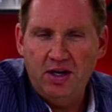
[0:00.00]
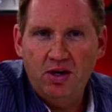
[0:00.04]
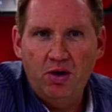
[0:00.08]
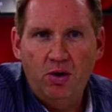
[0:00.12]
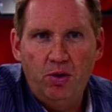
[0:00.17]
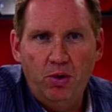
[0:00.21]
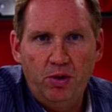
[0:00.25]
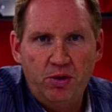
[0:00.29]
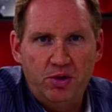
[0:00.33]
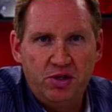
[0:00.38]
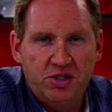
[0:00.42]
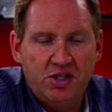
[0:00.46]

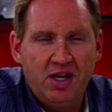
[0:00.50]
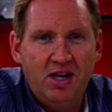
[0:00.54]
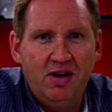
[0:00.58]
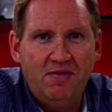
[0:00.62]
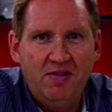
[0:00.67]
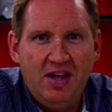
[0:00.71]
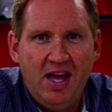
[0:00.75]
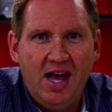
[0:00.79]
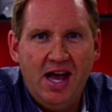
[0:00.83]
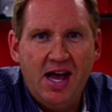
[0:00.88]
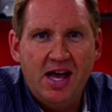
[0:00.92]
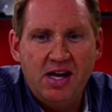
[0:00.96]
holder. It's kind of
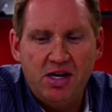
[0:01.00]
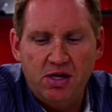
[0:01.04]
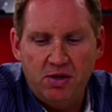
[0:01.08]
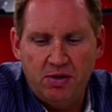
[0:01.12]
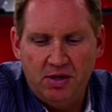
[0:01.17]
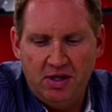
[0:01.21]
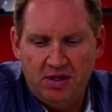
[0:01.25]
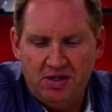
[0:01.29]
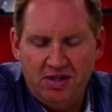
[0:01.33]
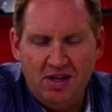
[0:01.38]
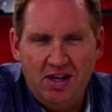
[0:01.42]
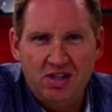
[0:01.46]
the head
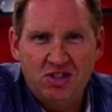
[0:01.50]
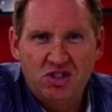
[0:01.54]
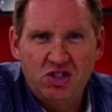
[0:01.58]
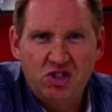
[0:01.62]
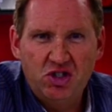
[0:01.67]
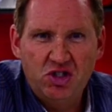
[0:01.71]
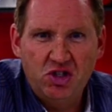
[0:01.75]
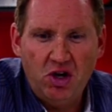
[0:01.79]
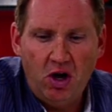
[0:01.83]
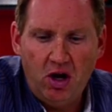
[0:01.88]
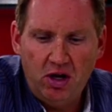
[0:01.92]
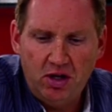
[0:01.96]
unit. It's a
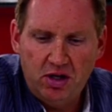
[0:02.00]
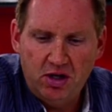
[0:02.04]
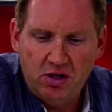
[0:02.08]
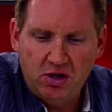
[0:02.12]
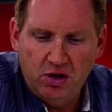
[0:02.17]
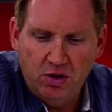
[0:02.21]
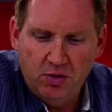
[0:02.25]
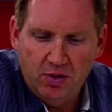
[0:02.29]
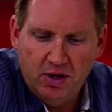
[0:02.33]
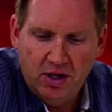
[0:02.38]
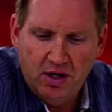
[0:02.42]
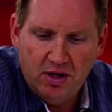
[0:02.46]
solid
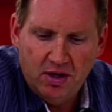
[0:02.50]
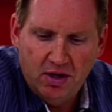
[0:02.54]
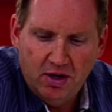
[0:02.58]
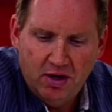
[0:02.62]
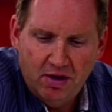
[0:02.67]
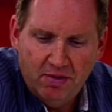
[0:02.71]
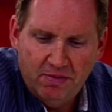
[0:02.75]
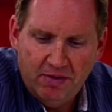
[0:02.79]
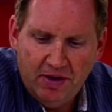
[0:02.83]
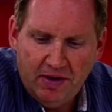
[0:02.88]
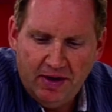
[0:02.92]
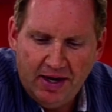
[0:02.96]
unit,
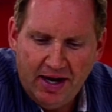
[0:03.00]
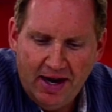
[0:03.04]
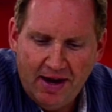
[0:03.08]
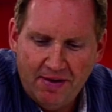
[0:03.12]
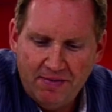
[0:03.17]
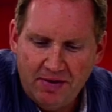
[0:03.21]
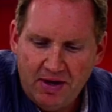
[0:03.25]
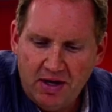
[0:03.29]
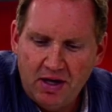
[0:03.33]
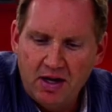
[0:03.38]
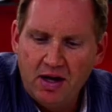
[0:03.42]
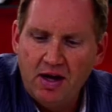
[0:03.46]
very
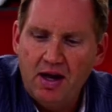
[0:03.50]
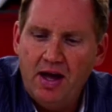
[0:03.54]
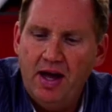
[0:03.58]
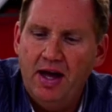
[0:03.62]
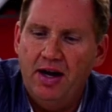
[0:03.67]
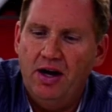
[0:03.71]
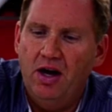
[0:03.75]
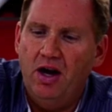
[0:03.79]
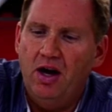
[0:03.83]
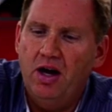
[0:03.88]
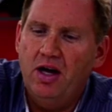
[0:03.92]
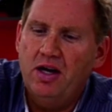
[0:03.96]
heavy,
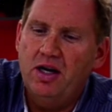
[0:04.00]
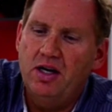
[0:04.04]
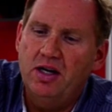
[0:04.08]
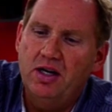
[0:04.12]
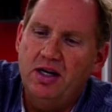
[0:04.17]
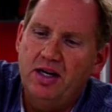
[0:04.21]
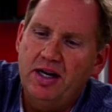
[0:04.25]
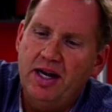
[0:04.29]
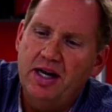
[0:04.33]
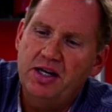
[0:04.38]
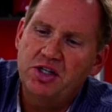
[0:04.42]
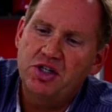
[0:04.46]
and on it,
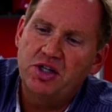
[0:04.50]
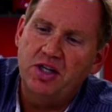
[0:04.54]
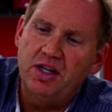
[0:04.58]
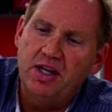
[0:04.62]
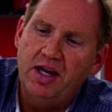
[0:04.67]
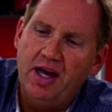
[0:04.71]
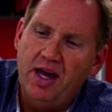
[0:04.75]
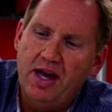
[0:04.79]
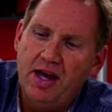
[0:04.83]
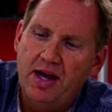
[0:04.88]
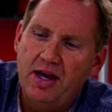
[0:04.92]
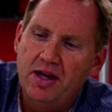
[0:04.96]
it actually
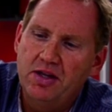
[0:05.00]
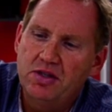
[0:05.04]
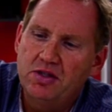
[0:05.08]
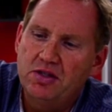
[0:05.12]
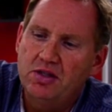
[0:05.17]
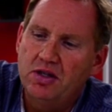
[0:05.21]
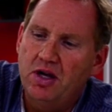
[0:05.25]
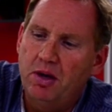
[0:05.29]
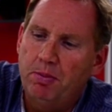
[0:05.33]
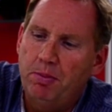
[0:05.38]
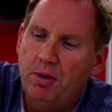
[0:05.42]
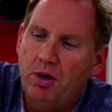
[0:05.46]
has
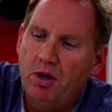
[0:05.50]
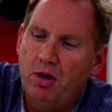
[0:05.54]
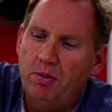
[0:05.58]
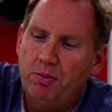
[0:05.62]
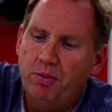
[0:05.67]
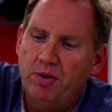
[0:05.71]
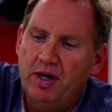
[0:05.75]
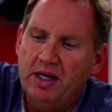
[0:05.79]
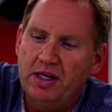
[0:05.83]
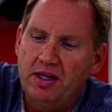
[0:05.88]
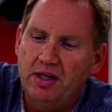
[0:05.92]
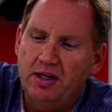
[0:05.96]
a pulp
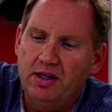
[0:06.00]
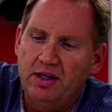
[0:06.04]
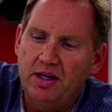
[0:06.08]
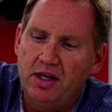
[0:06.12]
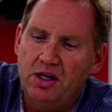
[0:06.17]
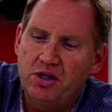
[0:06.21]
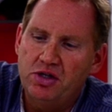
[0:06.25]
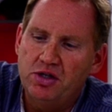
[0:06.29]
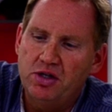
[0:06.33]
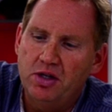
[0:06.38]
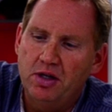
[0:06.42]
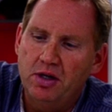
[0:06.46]

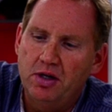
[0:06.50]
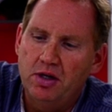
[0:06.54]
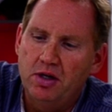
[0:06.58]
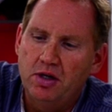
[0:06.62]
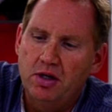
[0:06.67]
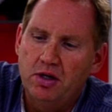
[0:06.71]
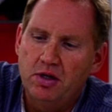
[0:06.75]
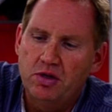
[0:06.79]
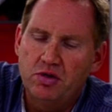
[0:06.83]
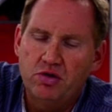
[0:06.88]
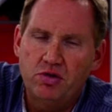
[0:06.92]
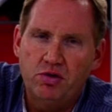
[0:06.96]
regulation
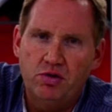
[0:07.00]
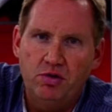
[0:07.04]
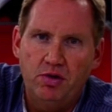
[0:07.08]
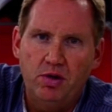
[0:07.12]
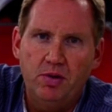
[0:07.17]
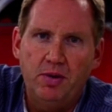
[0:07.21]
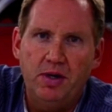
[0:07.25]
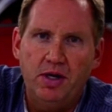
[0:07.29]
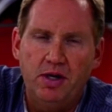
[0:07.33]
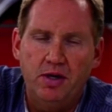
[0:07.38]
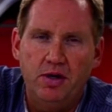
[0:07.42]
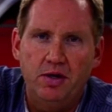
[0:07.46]
screw
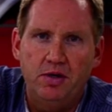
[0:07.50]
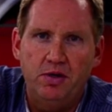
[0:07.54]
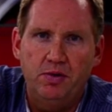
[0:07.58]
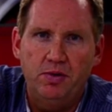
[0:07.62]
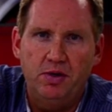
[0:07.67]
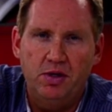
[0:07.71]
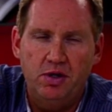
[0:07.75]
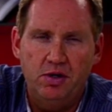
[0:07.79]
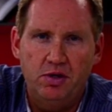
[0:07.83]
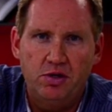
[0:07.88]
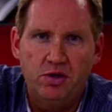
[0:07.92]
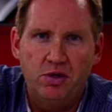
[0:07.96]
here. You
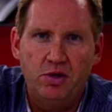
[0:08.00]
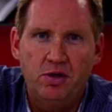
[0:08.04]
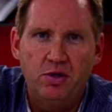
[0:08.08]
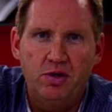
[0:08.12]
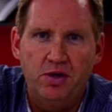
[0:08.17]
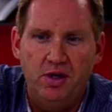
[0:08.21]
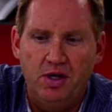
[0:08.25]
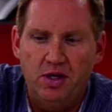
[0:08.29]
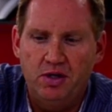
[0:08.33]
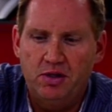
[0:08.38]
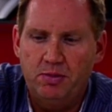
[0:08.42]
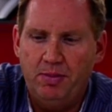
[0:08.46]
can turn
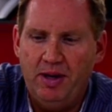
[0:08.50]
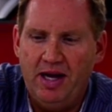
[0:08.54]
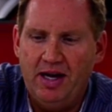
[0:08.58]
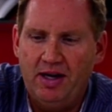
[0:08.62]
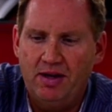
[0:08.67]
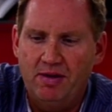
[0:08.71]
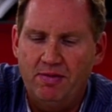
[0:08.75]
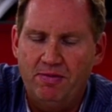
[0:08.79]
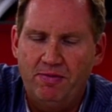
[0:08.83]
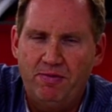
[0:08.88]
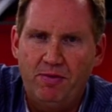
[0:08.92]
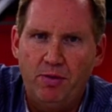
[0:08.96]
this back
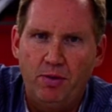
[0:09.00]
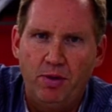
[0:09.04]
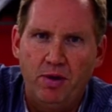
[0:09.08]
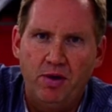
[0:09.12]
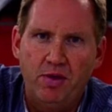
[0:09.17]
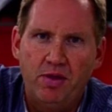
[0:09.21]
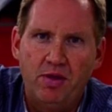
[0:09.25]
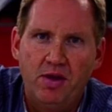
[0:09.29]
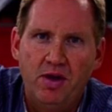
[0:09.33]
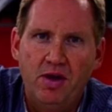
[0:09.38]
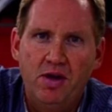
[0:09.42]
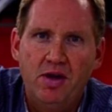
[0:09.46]
and
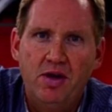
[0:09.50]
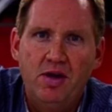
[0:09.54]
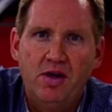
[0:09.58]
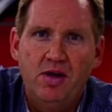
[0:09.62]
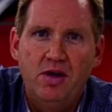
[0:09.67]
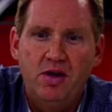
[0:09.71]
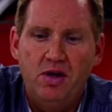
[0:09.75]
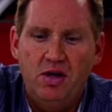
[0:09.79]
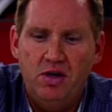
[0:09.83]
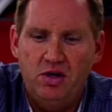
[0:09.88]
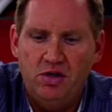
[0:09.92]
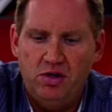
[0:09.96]
forth
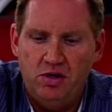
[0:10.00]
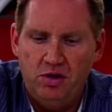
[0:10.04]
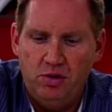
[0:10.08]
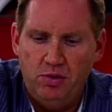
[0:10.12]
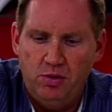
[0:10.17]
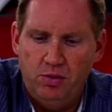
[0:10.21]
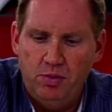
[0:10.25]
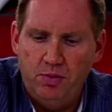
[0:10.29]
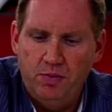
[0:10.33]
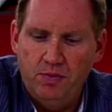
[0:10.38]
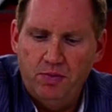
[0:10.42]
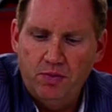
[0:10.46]

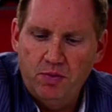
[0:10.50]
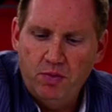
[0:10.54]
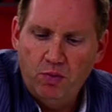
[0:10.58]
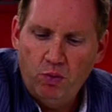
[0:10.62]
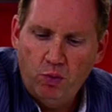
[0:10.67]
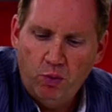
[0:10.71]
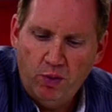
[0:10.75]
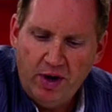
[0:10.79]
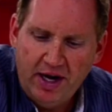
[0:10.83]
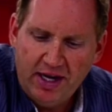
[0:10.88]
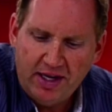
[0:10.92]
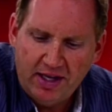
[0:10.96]
to
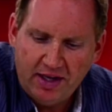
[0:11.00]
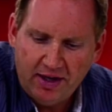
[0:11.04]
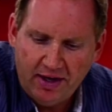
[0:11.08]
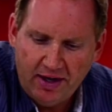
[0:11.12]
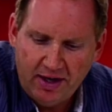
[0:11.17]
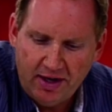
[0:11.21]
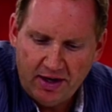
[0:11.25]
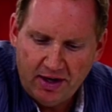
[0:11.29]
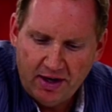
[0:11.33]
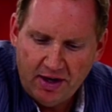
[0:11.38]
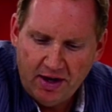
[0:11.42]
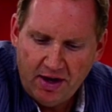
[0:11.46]

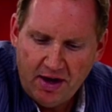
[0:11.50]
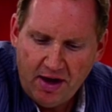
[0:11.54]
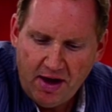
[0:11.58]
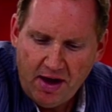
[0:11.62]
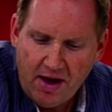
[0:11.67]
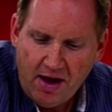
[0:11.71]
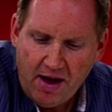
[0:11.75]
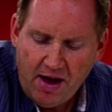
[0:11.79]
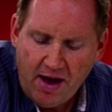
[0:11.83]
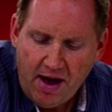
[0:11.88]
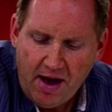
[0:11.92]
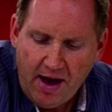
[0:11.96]
regulate
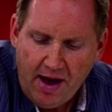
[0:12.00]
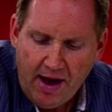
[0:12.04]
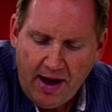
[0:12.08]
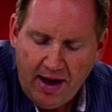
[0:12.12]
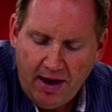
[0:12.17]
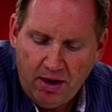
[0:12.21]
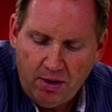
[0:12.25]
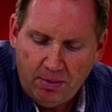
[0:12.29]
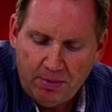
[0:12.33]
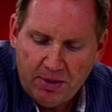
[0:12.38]
how